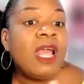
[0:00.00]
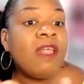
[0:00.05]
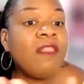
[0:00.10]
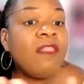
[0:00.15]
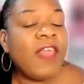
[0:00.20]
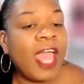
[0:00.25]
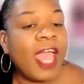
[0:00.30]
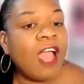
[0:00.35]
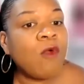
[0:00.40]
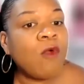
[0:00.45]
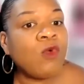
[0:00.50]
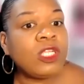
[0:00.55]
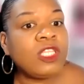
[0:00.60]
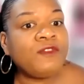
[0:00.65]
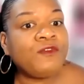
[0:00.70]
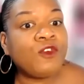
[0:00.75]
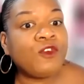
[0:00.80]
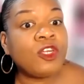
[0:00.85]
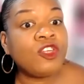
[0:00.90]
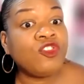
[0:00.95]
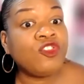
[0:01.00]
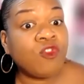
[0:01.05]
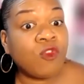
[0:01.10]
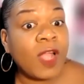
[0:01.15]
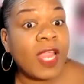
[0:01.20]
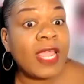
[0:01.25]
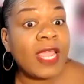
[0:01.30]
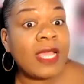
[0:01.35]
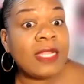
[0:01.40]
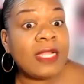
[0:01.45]
That was for
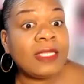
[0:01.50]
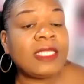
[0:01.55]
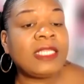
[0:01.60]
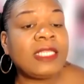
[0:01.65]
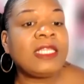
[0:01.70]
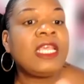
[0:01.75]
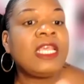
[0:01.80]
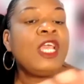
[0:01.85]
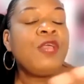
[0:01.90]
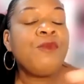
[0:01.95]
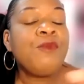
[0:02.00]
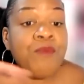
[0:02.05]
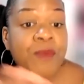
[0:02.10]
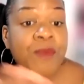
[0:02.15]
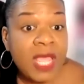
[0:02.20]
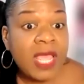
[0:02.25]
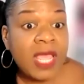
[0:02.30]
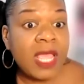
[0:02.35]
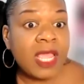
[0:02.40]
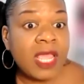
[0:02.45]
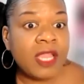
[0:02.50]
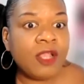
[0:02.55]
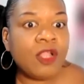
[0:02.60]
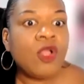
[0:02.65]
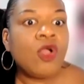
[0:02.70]
trans men